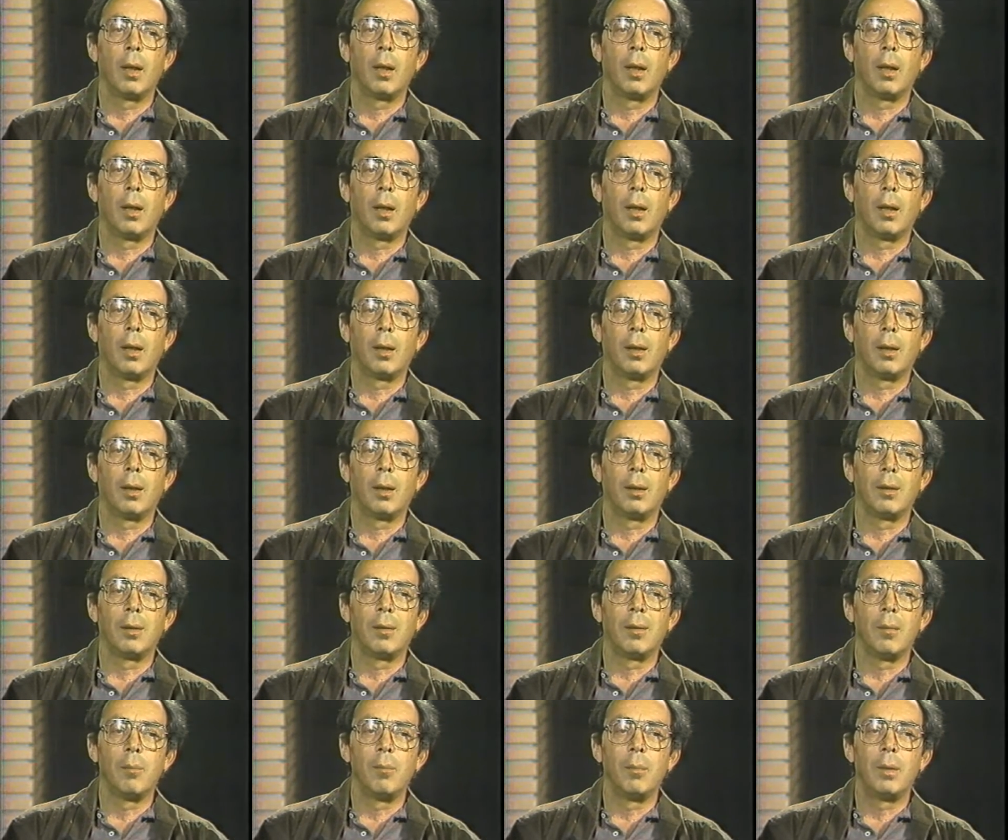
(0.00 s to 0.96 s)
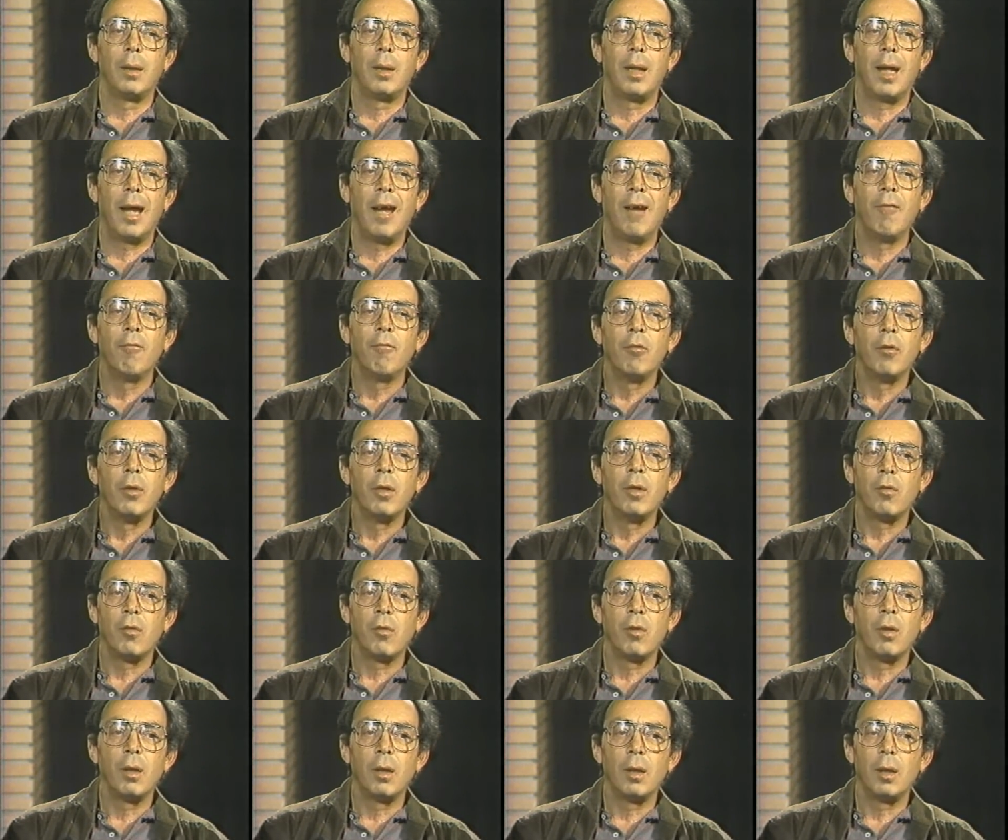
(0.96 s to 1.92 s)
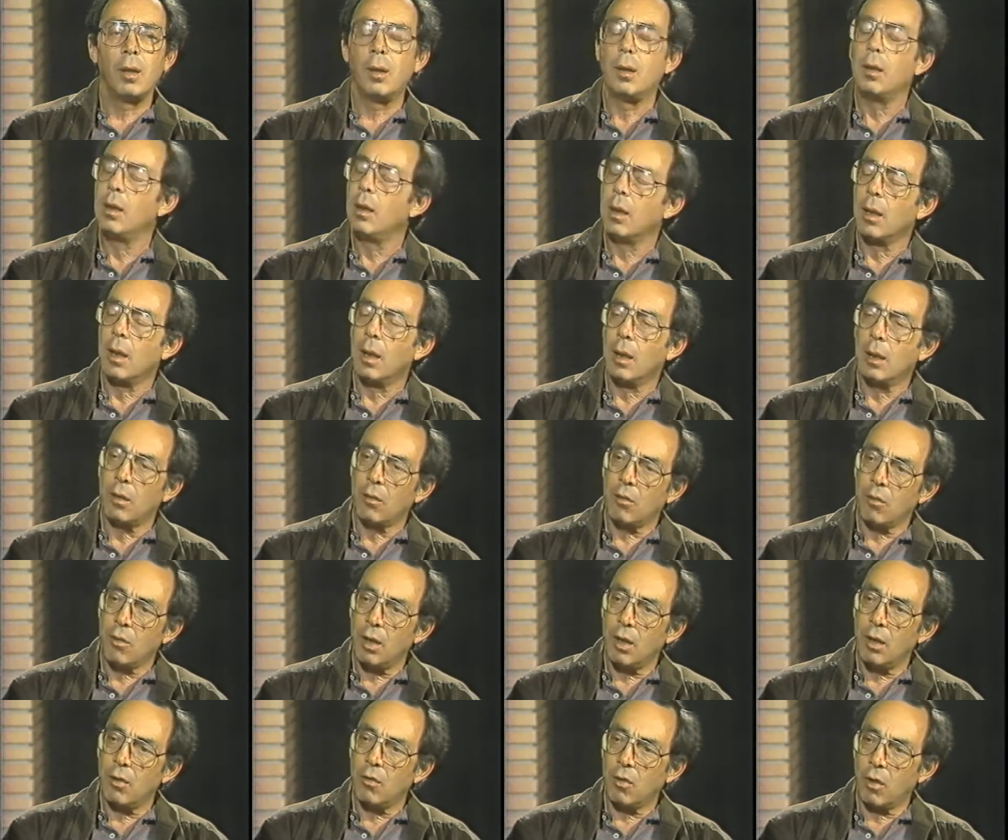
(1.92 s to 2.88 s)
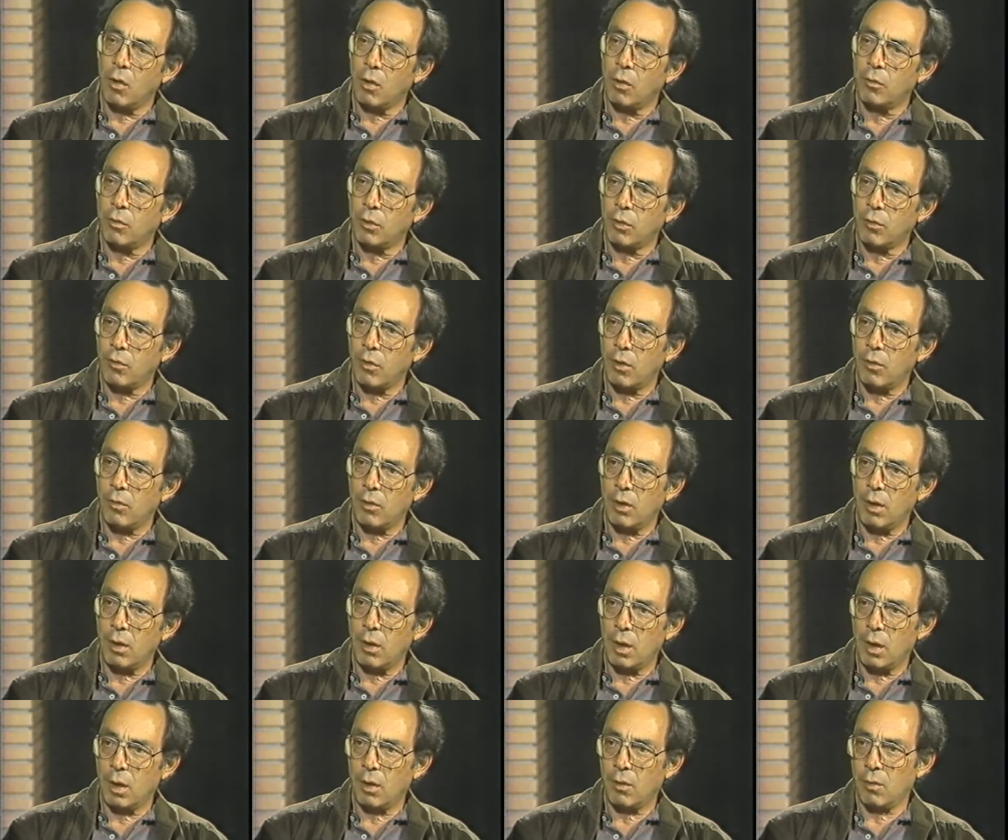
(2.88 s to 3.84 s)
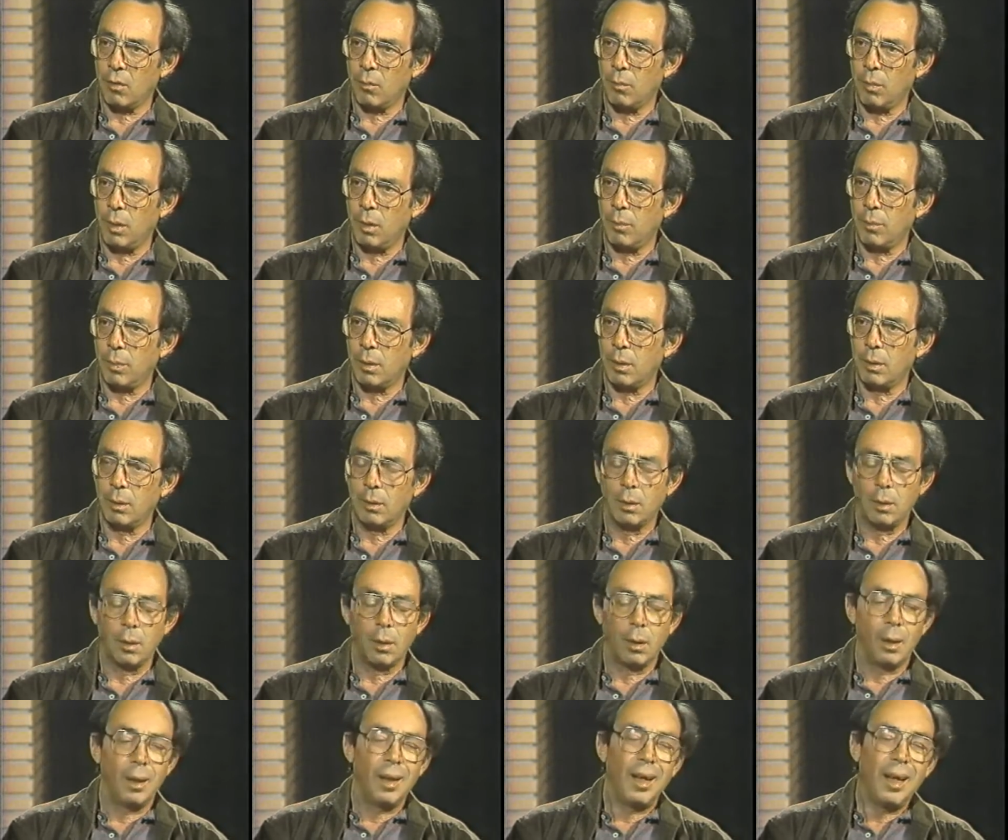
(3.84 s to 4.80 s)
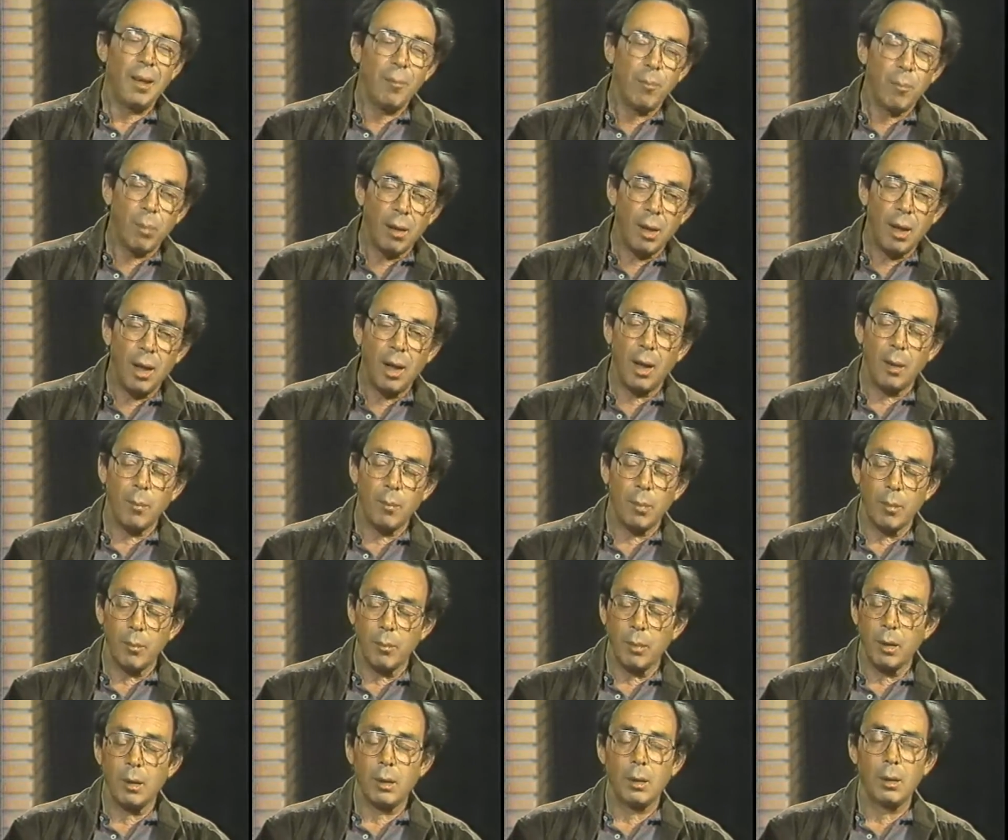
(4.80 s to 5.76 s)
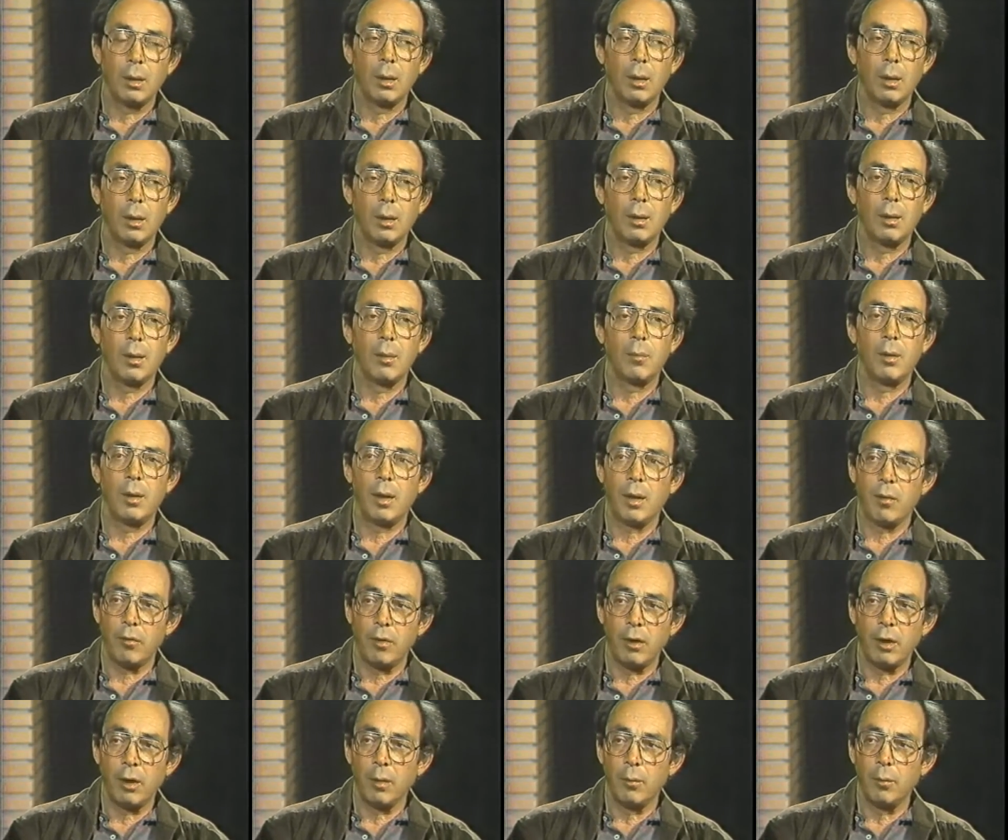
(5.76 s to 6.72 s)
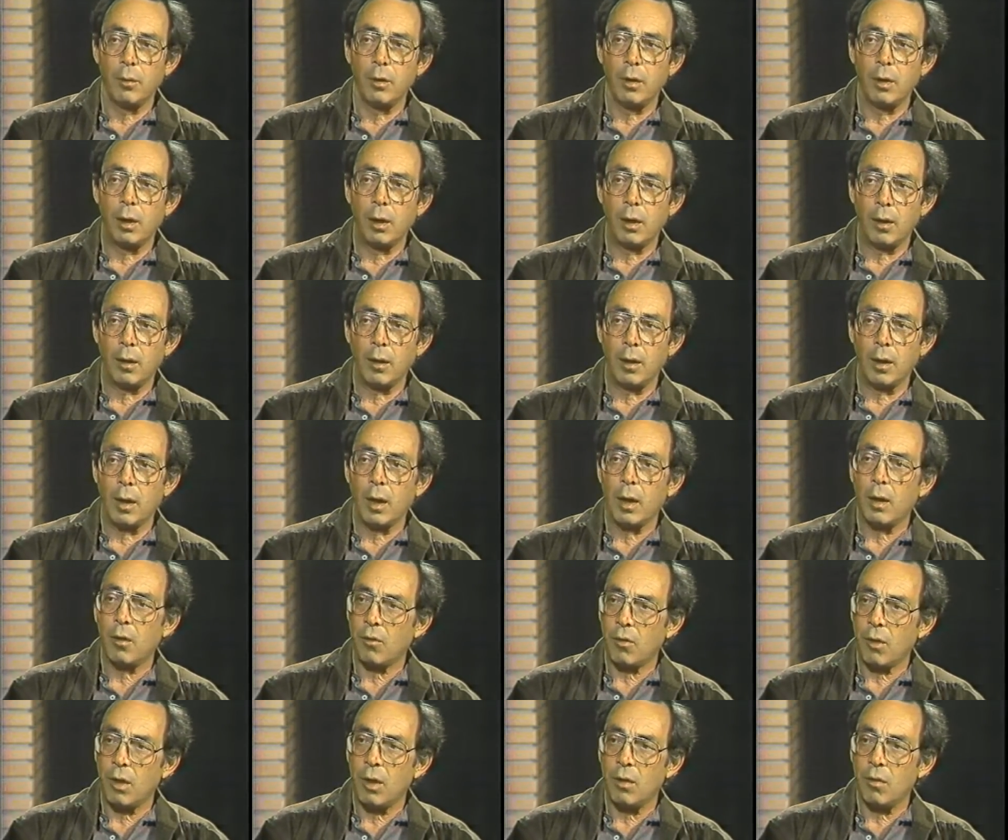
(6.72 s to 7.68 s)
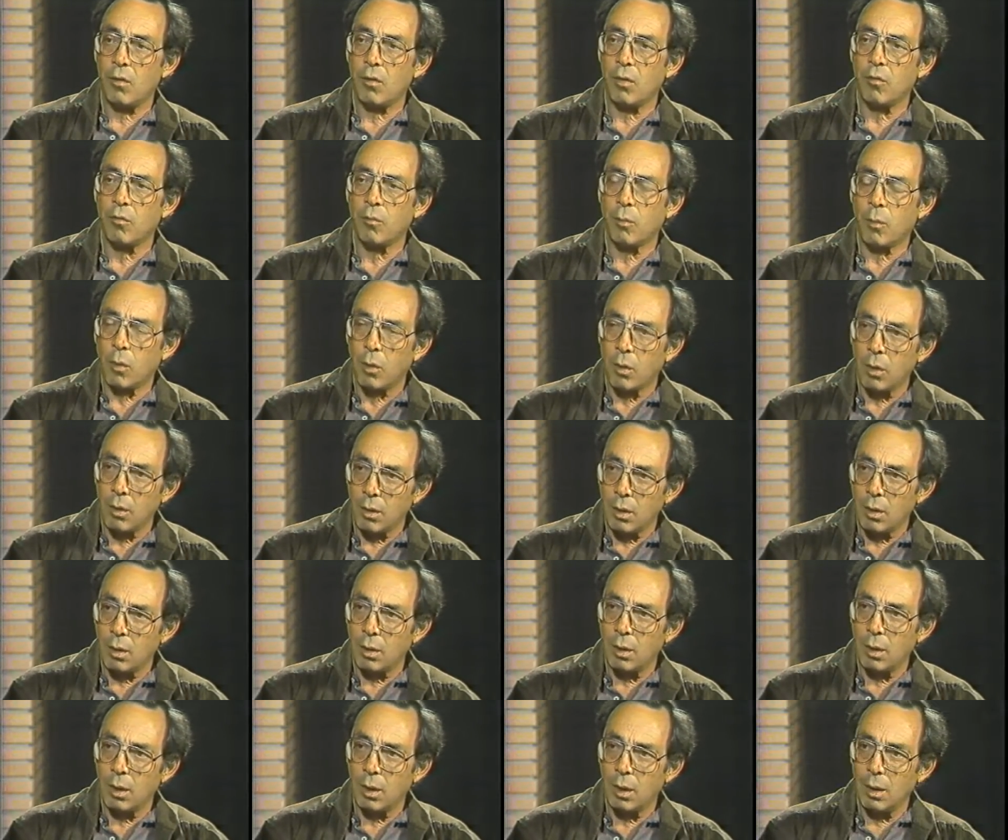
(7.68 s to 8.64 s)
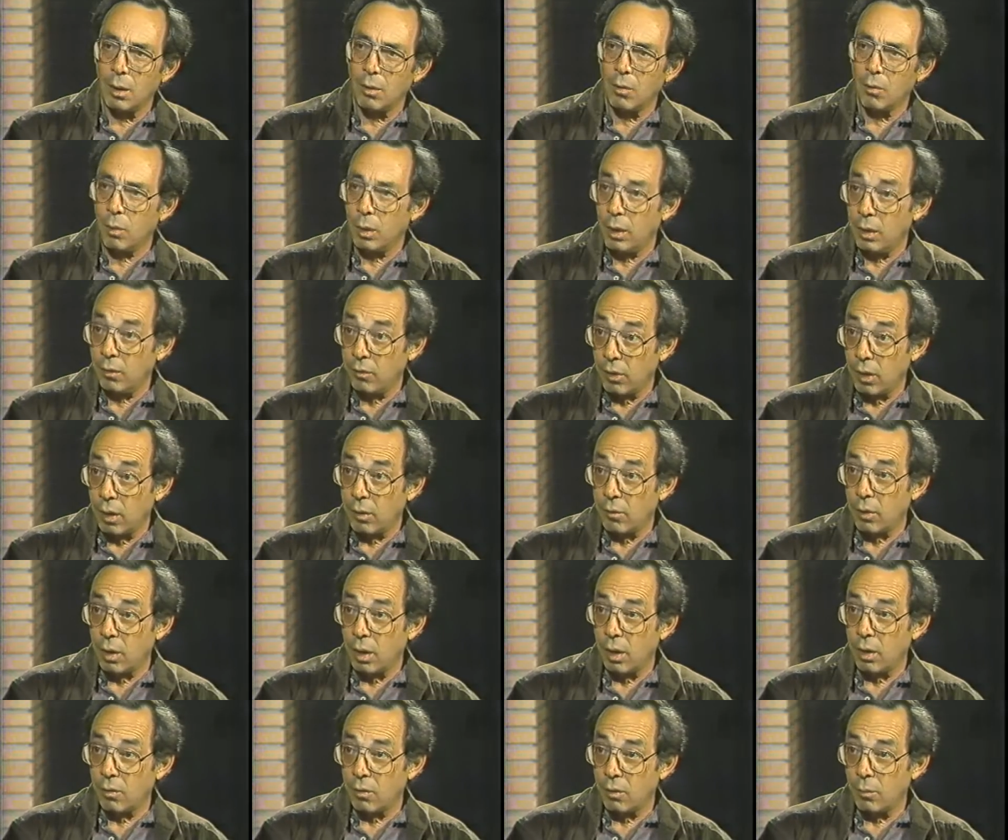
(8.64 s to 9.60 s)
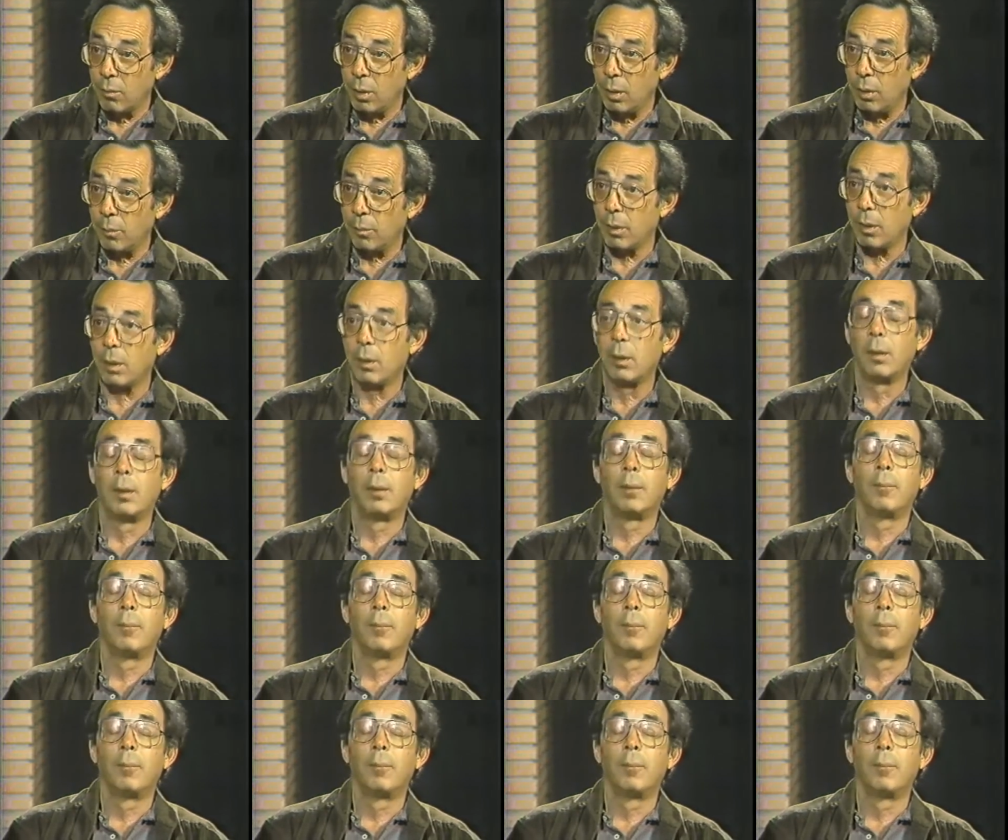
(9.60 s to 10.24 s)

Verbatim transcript: uh, to be every city in the United States over 50,000 people, and probably to be every community in the United States of more than 25,000 people.